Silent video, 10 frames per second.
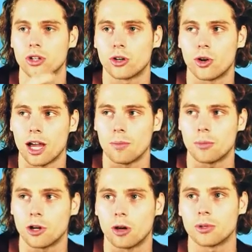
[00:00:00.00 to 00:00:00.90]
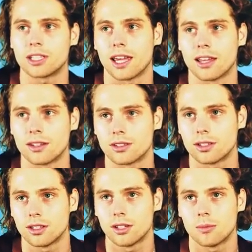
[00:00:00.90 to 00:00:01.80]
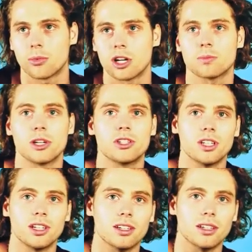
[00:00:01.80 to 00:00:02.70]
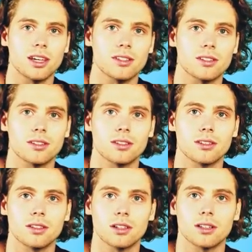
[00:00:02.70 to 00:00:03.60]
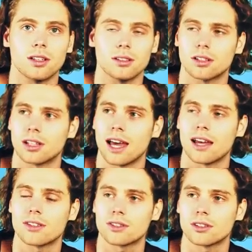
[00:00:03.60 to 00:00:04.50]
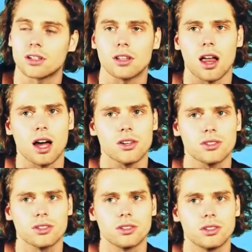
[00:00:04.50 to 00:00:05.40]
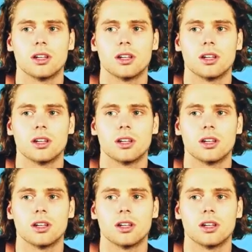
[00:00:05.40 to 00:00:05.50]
not alright, but I'll pretend. Press my cheek against the gl glass. Gloss.